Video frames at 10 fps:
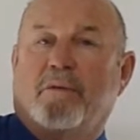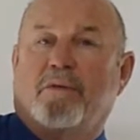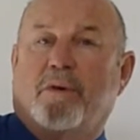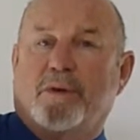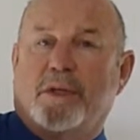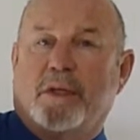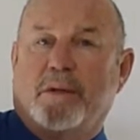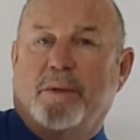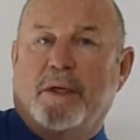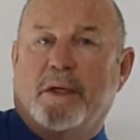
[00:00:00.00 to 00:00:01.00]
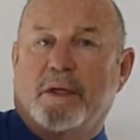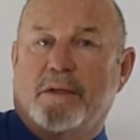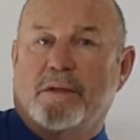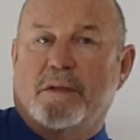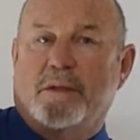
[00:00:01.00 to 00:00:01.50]
unfortunately,
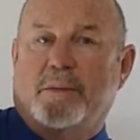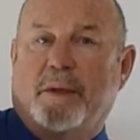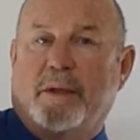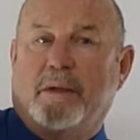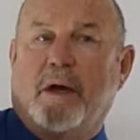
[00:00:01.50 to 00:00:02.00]
because it's a bit